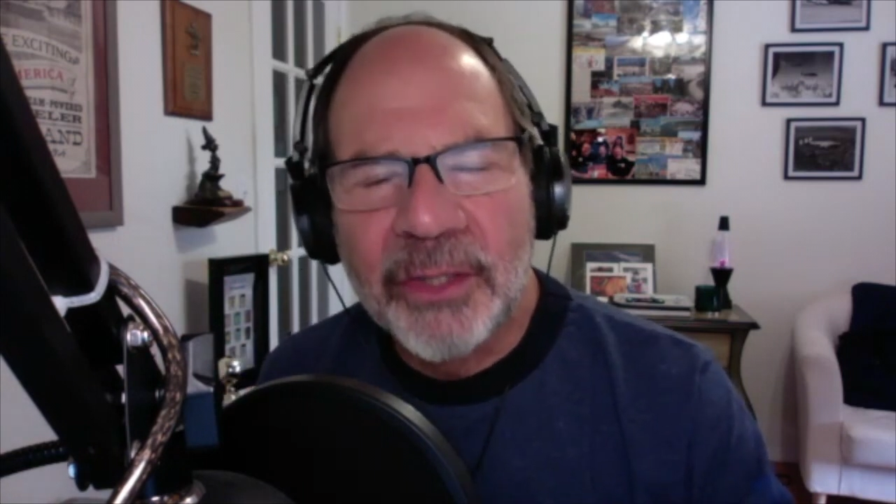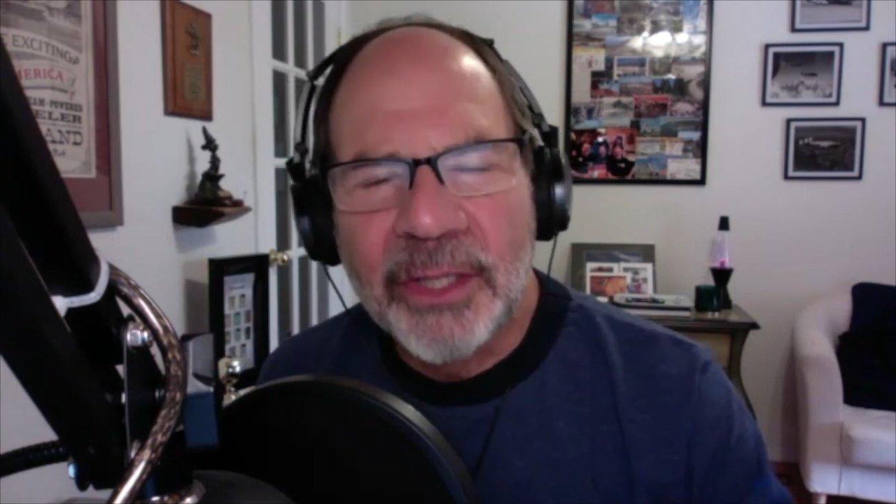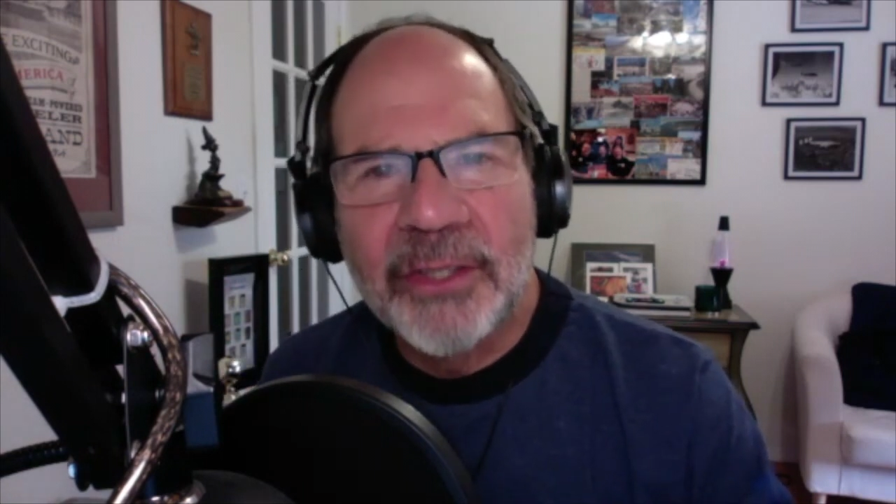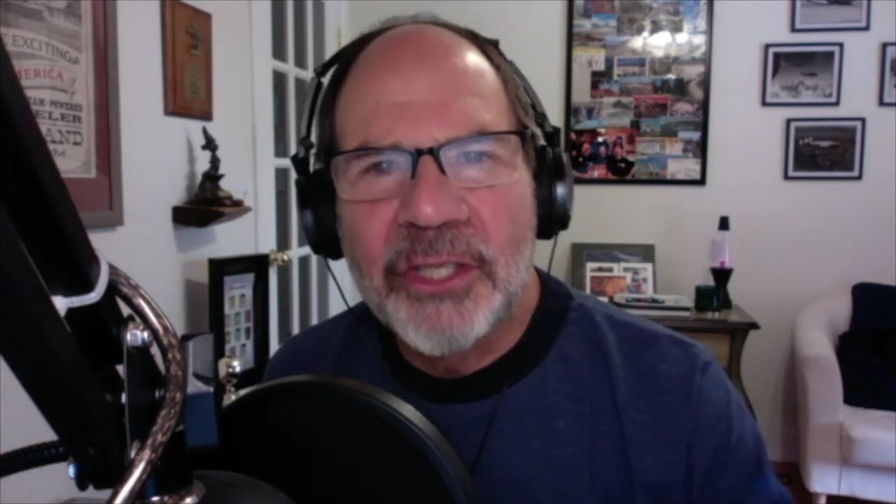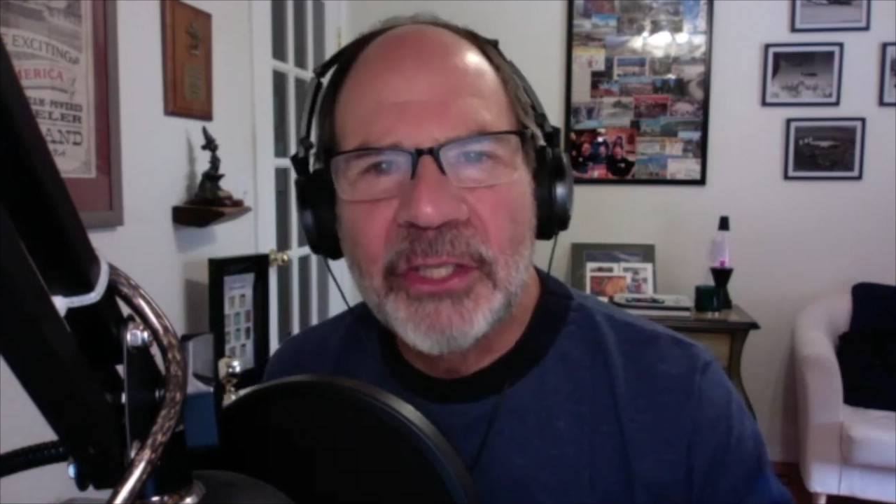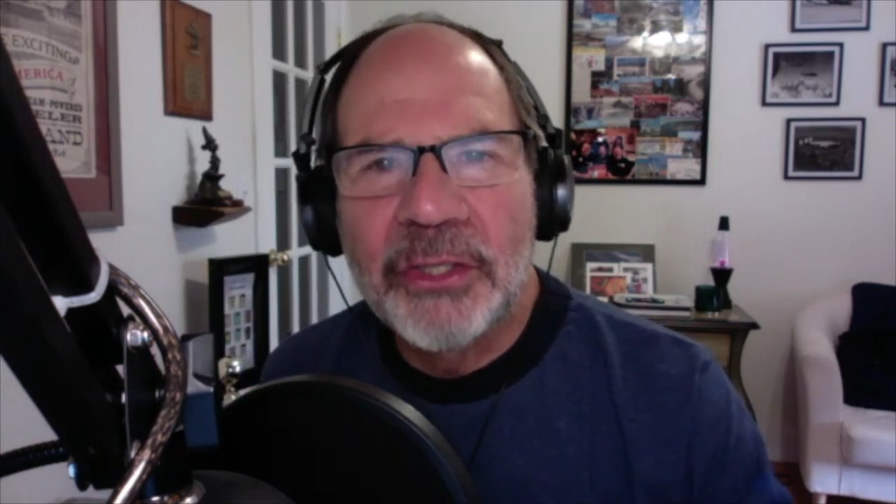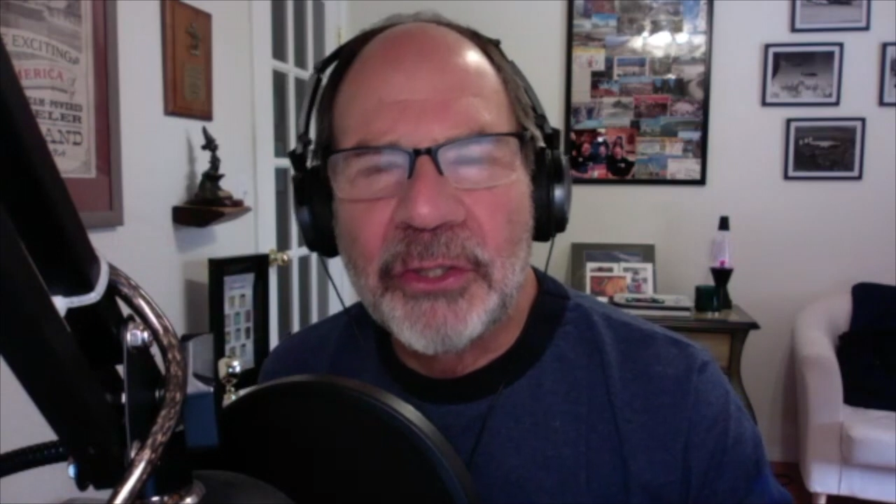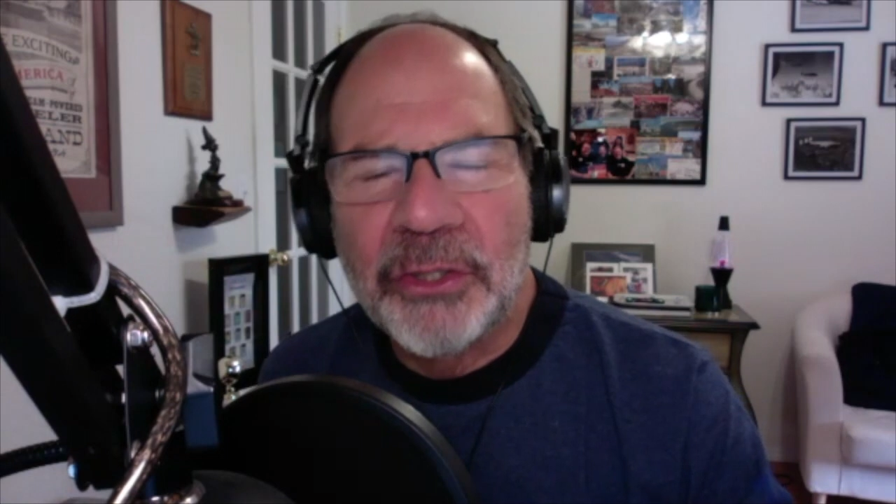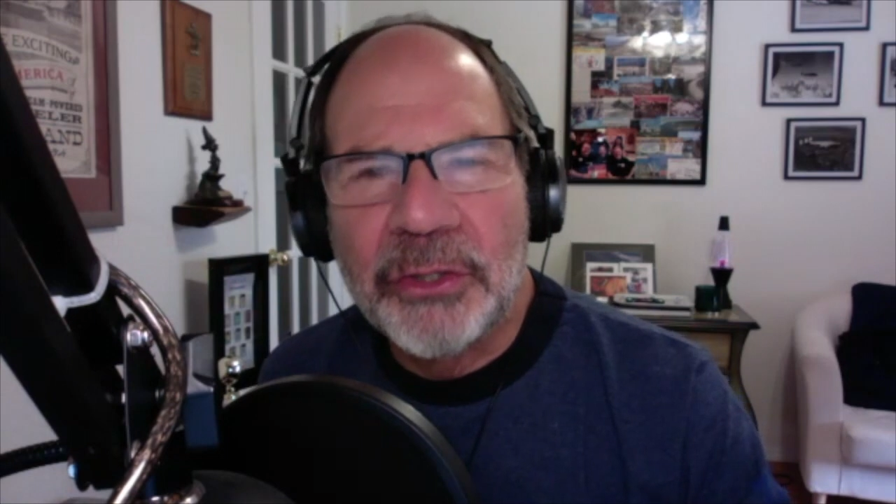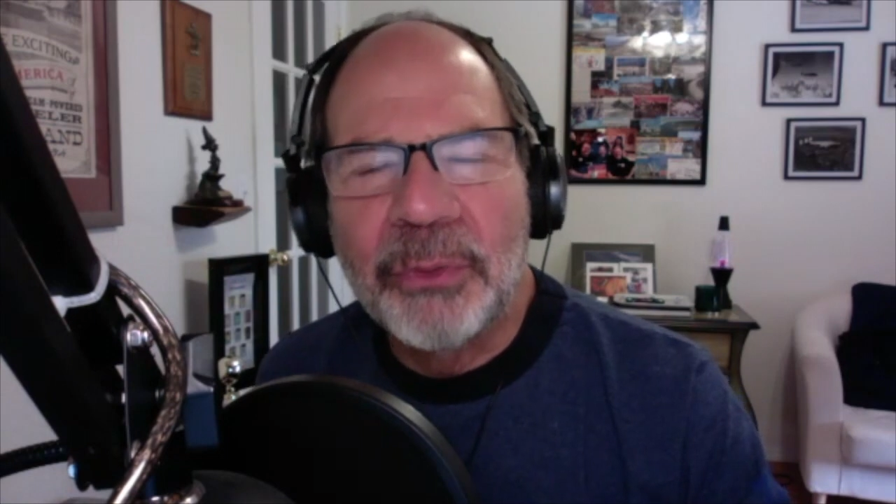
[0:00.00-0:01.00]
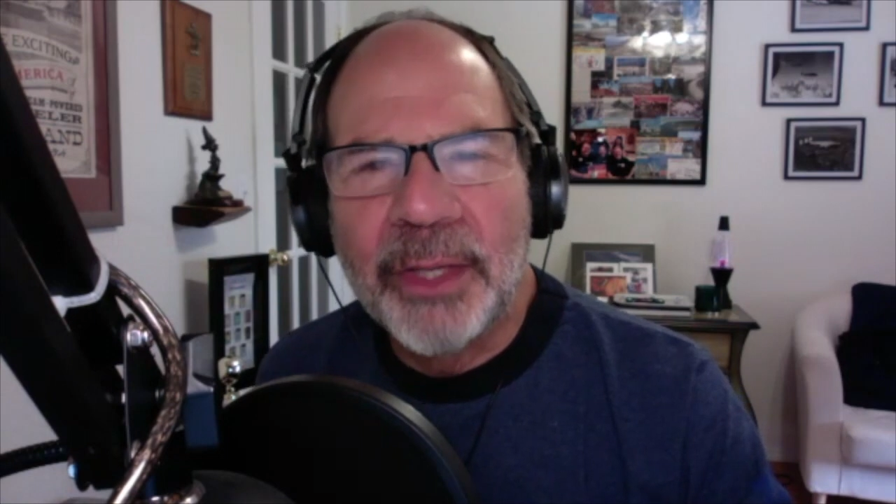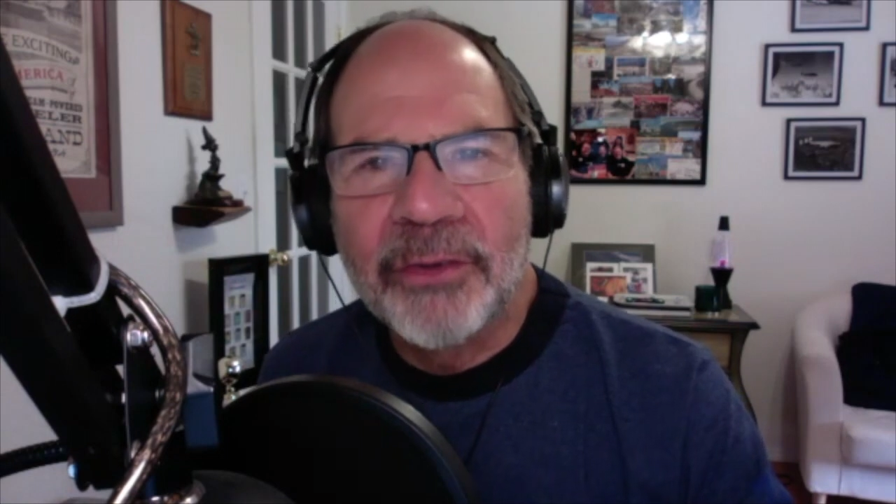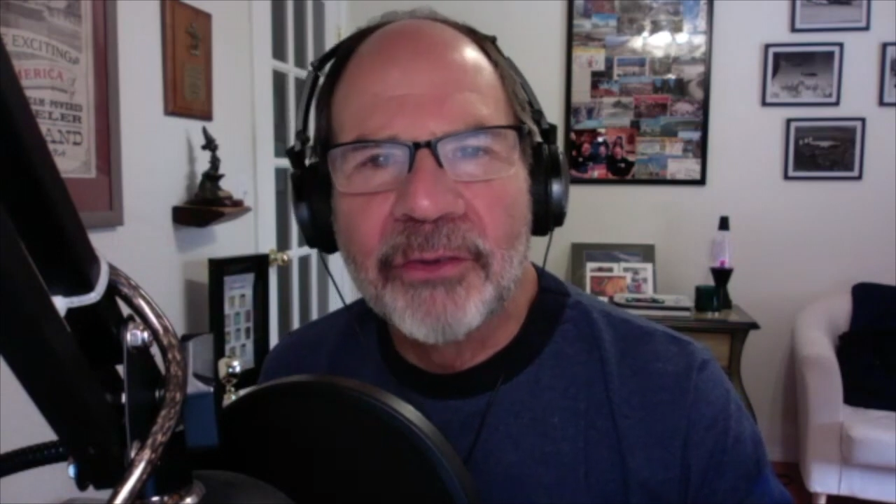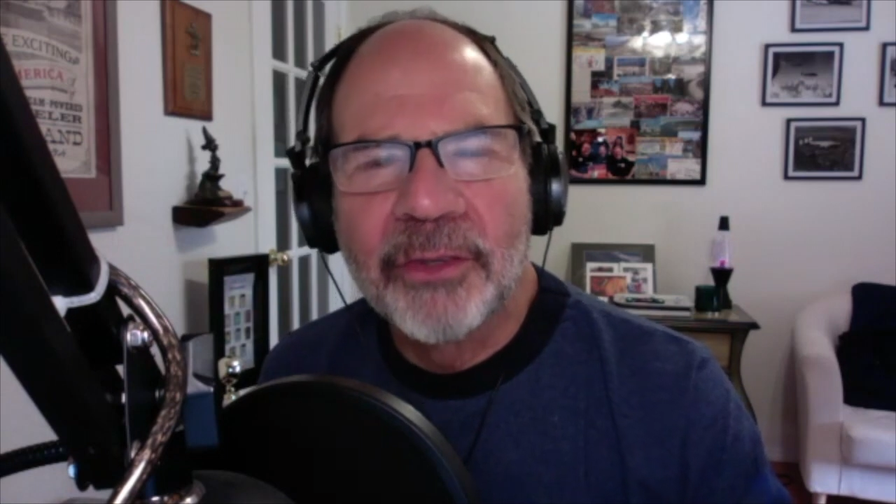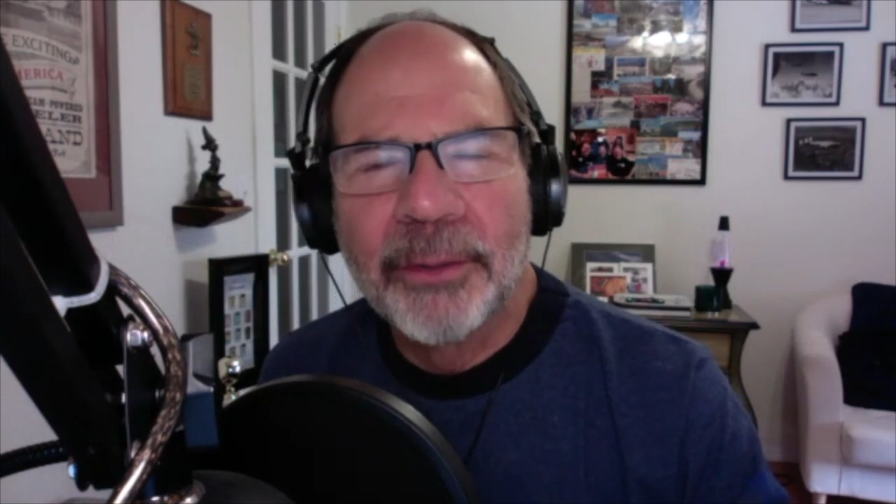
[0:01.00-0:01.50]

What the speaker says: continue to do this?